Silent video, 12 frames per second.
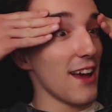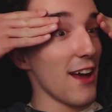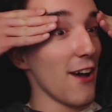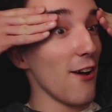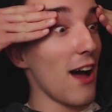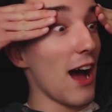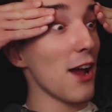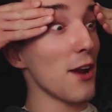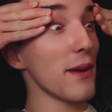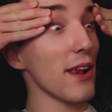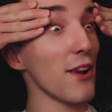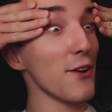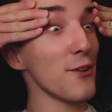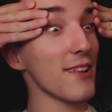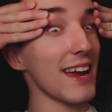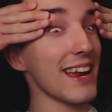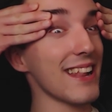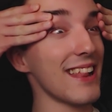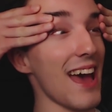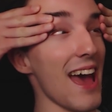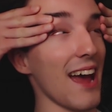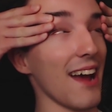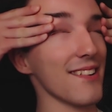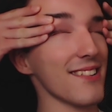the hell? How did he lose like
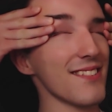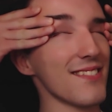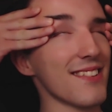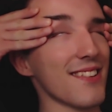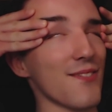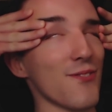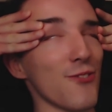that? This